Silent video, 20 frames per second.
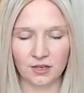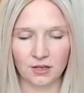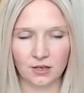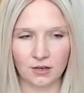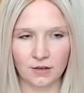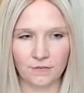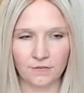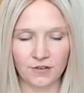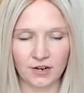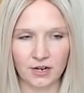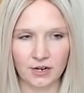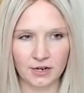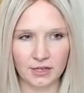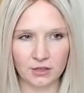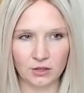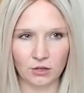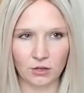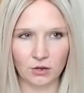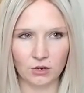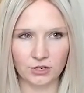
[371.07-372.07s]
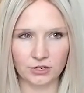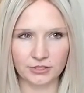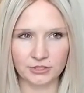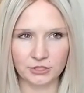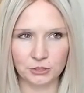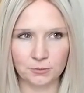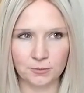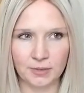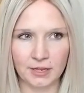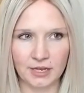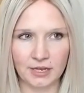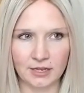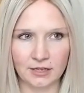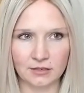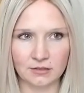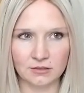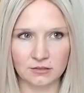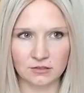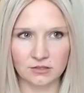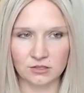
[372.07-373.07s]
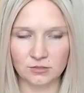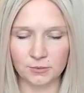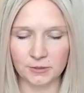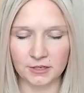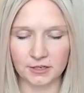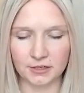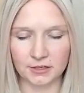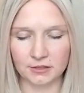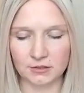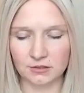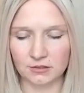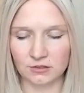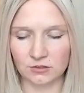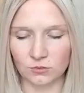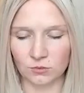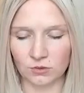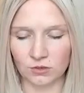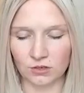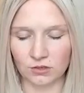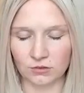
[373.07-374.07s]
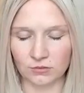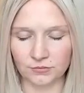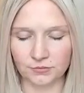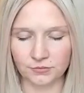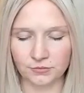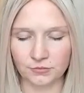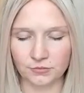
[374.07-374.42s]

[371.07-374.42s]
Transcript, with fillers: A very large man spirit as well.